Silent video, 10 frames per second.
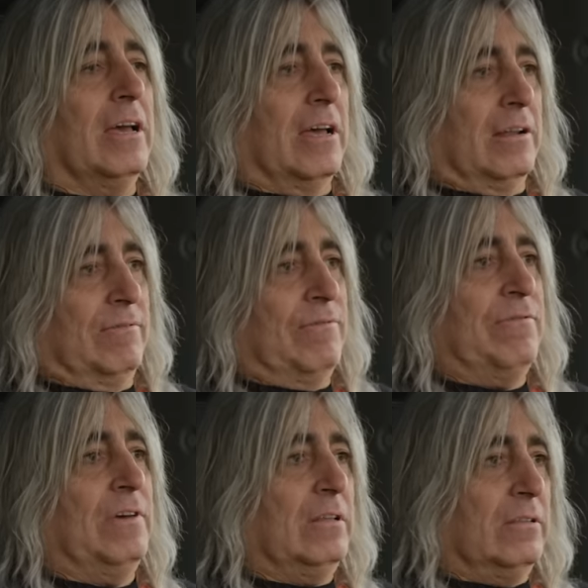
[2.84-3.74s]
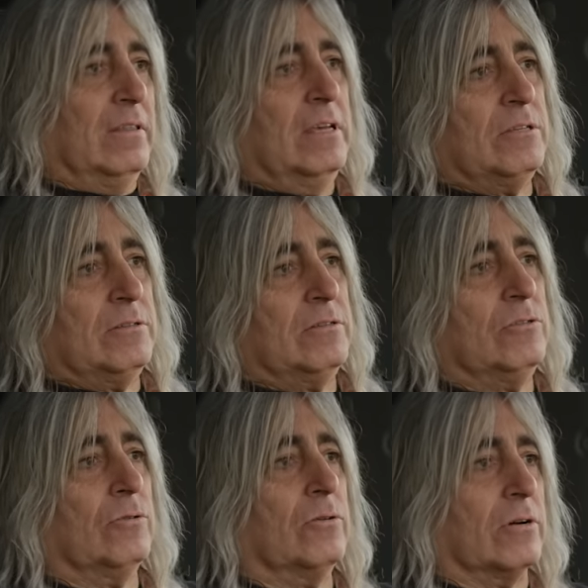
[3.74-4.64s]
And feel this
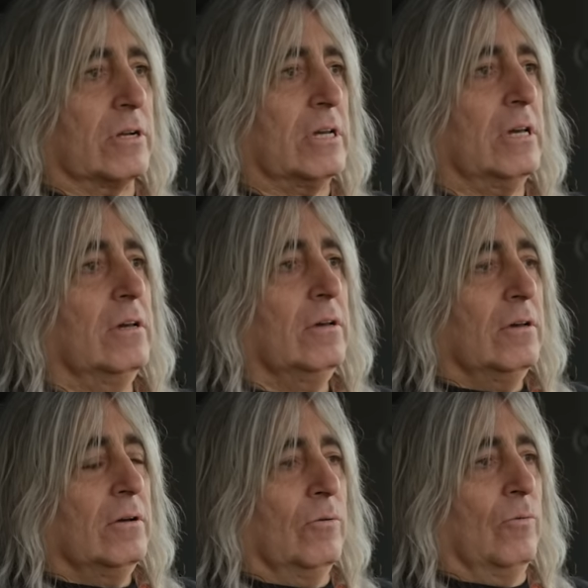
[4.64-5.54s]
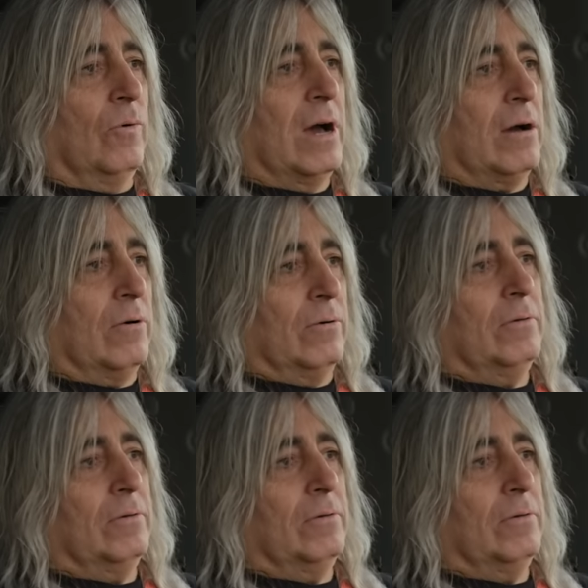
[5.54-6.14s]
torque. Wow.